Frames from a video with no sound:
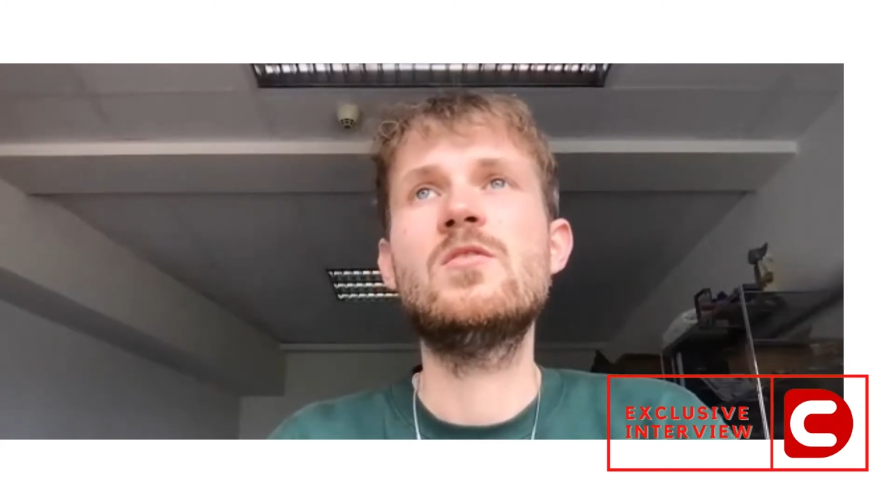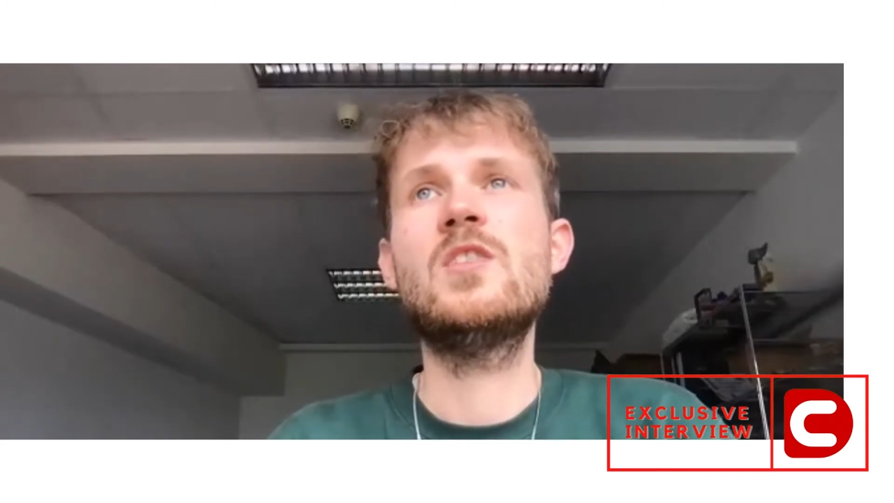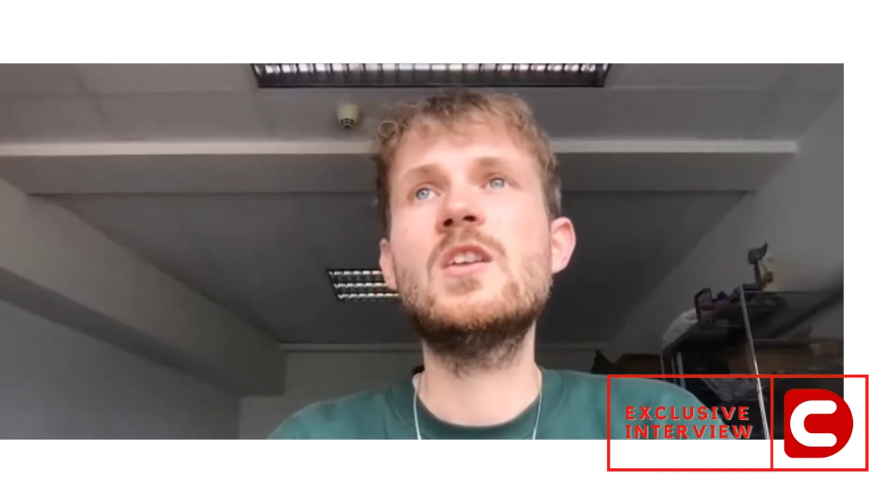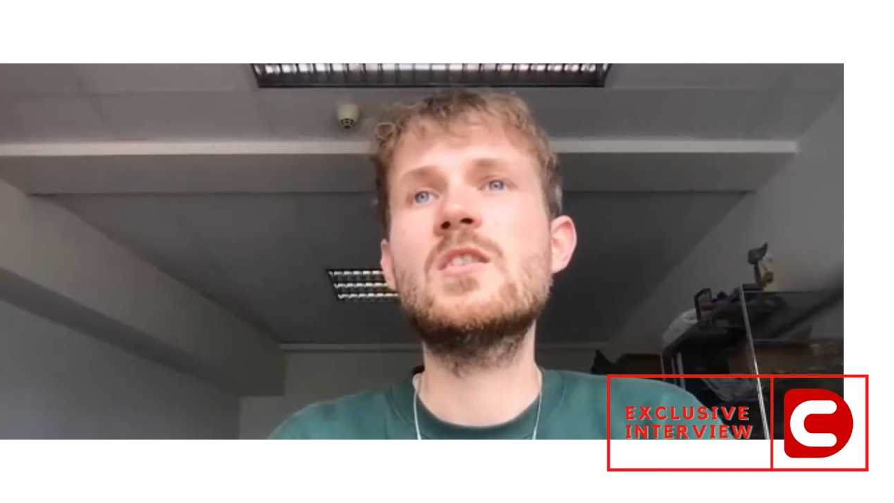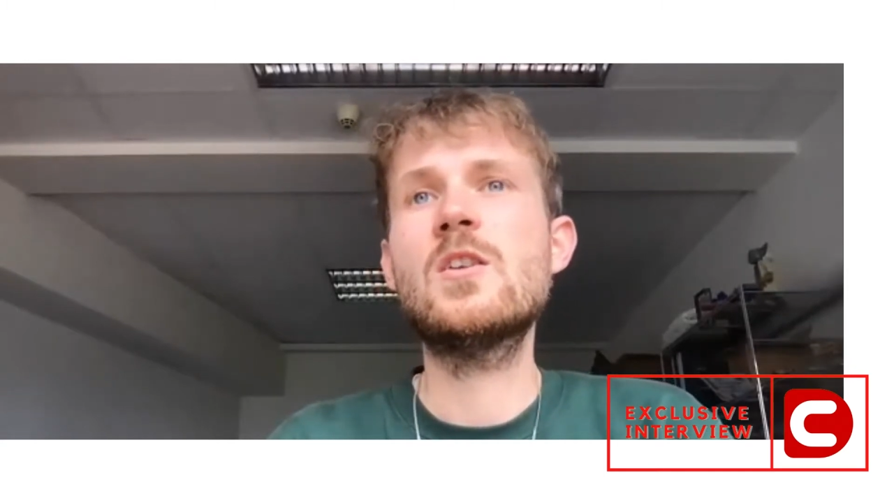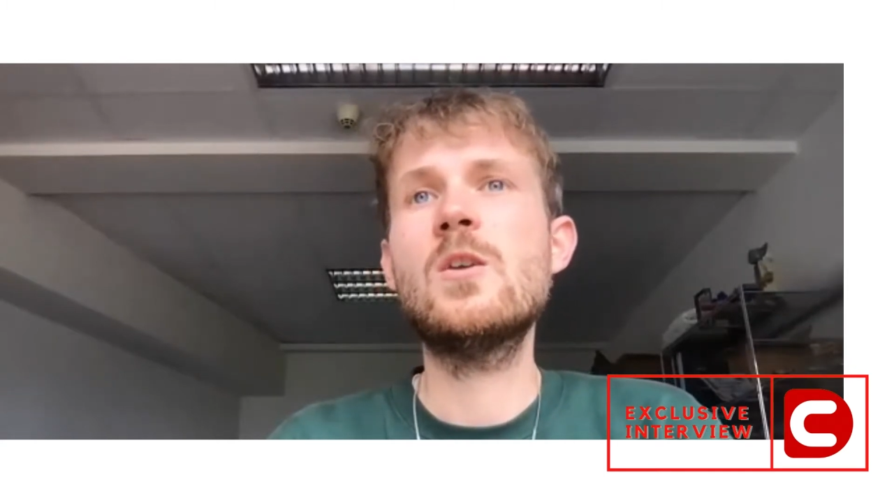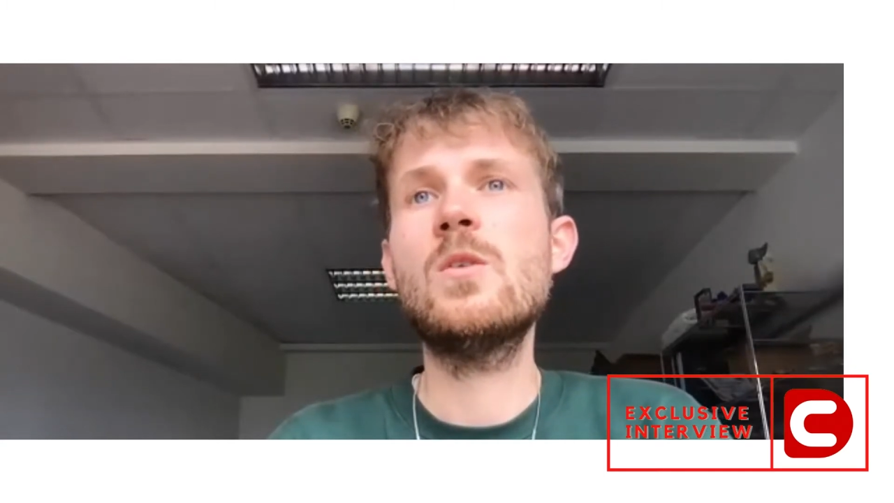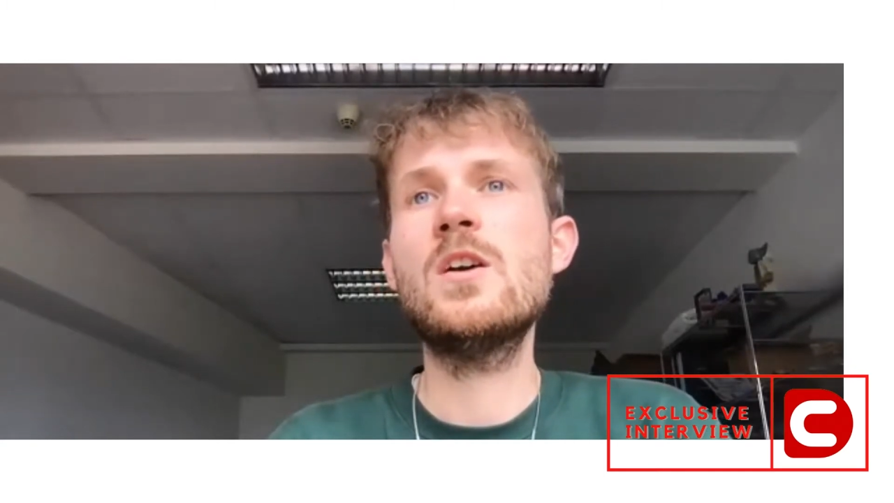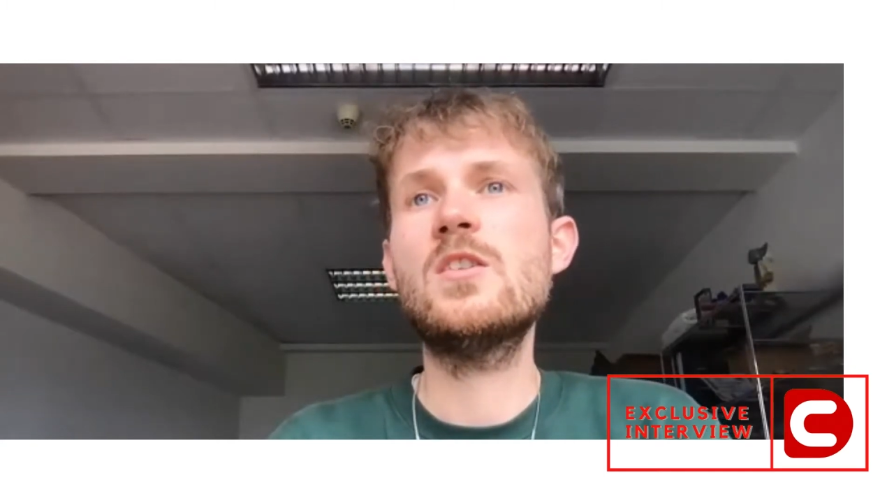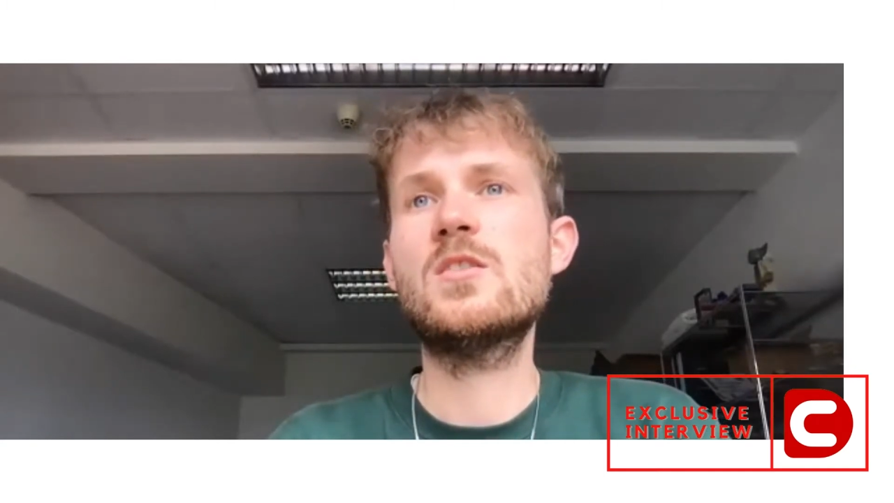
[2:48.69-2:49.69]

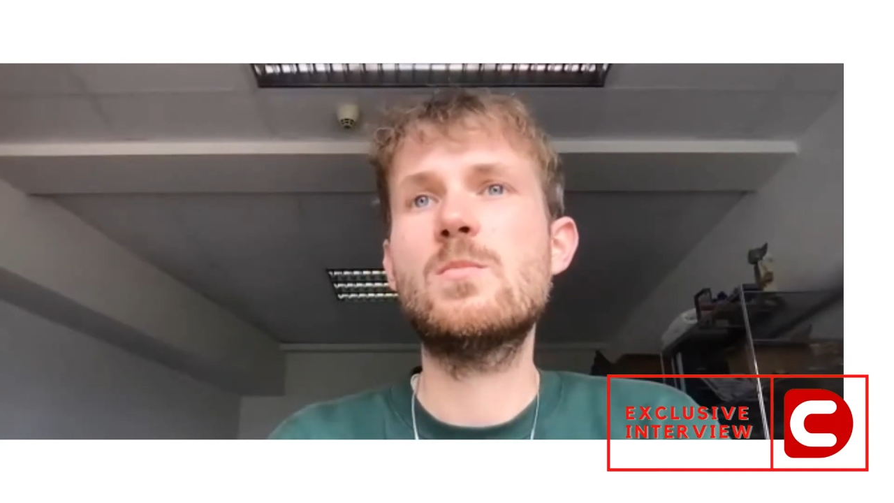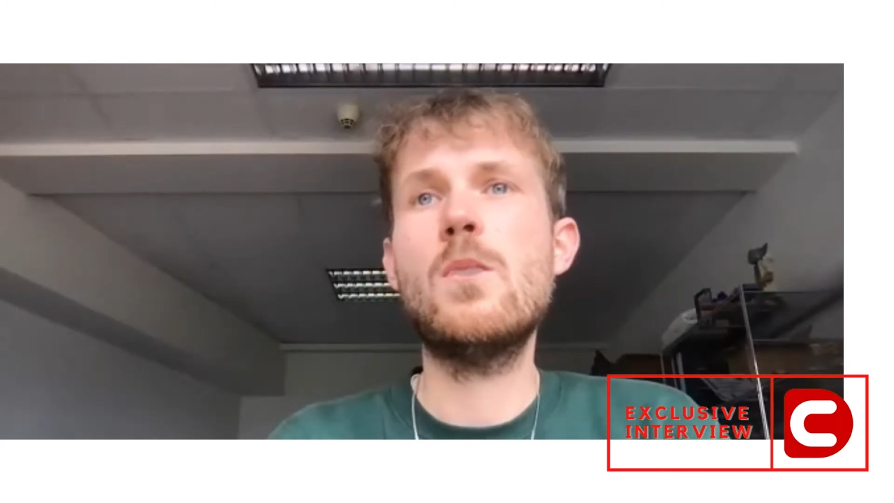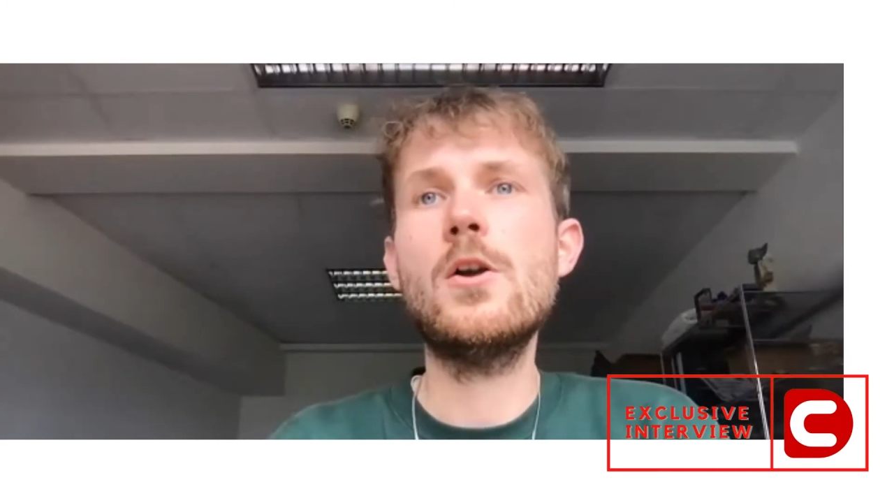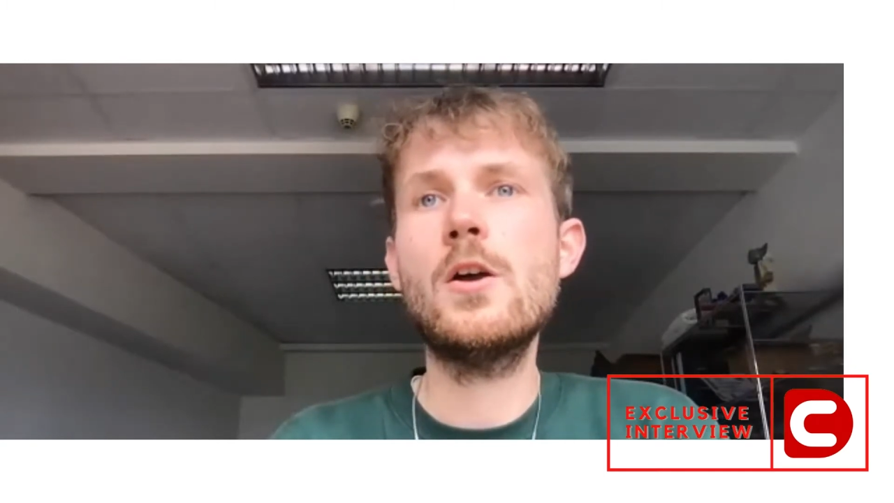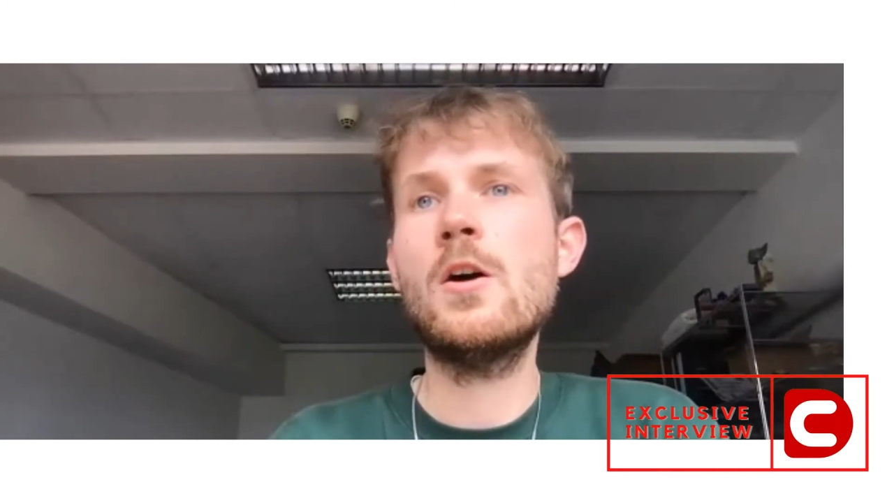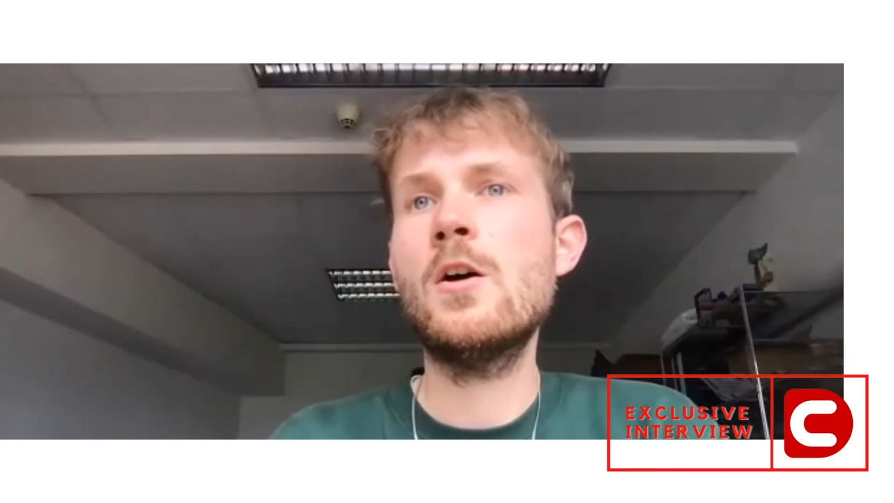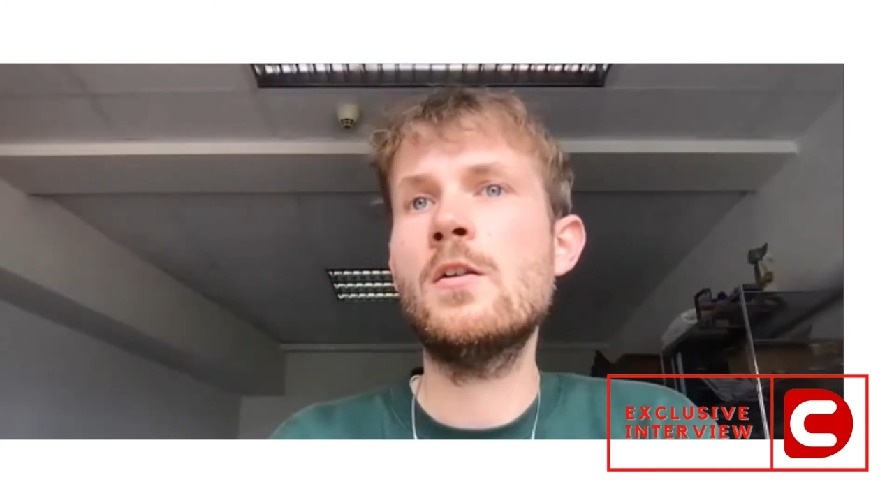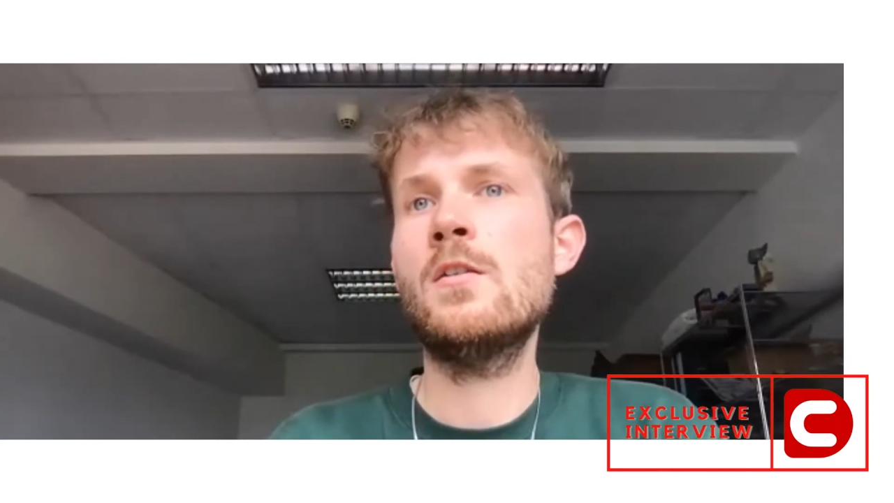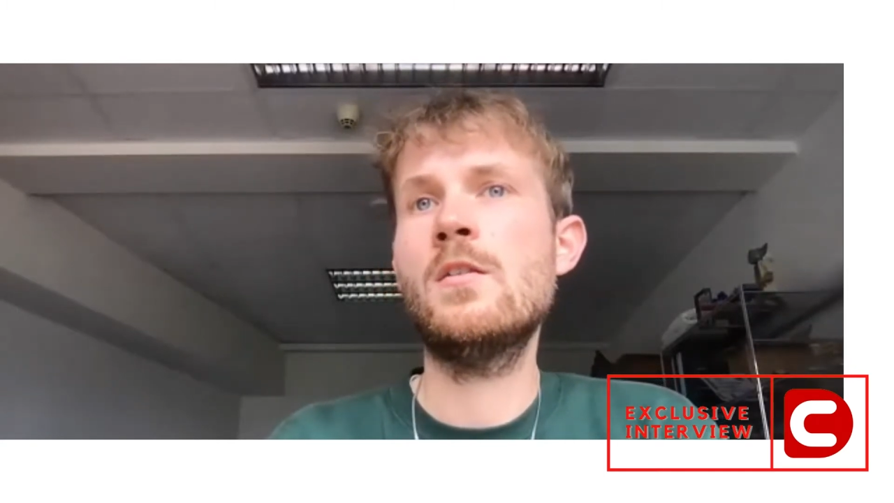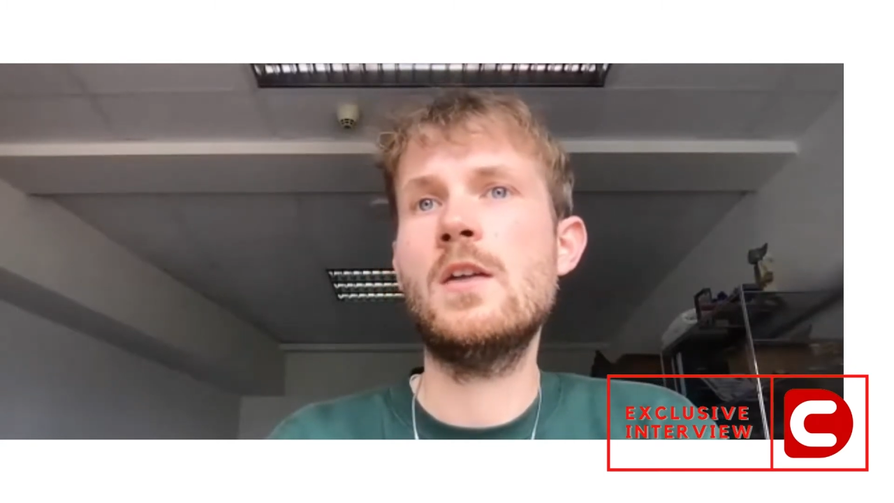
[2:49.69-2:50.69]
disco-ish, modern,